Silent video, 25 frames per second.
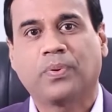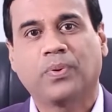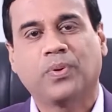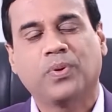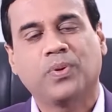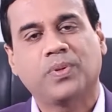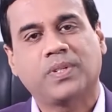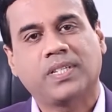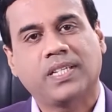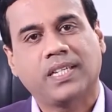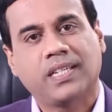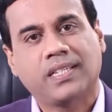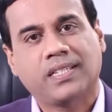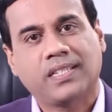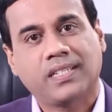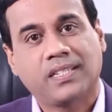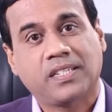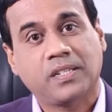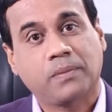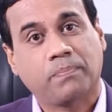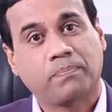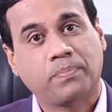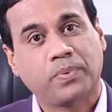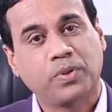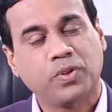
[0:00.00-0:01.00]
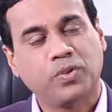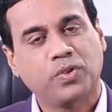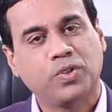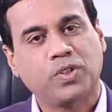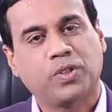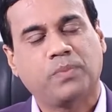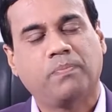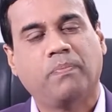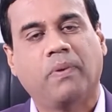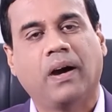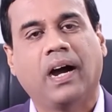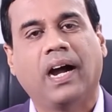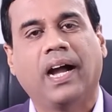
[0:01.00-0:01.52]
process is
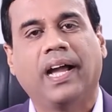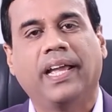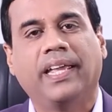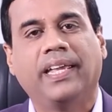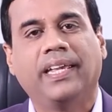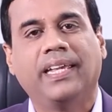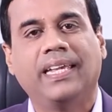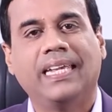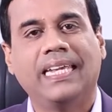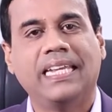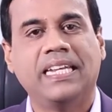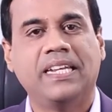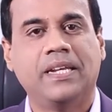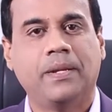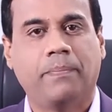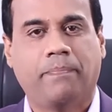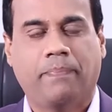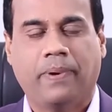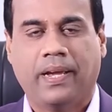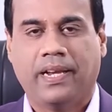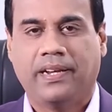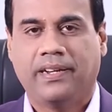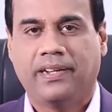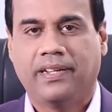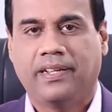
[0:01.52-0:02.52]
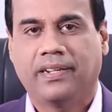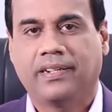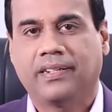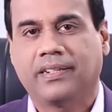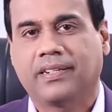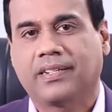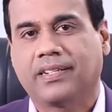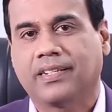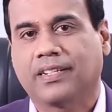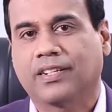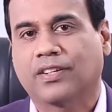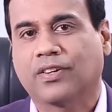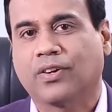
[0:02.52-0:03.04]
approved by
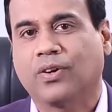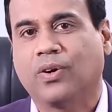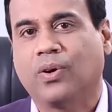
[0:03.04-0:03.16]
independent